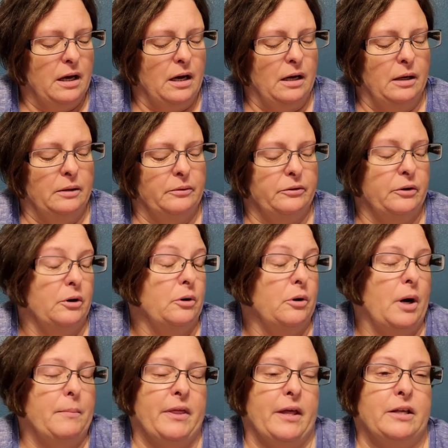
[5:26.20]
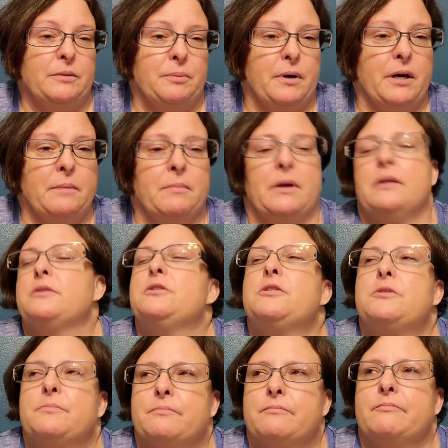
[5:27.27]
Um, so, I mean, that's pretty much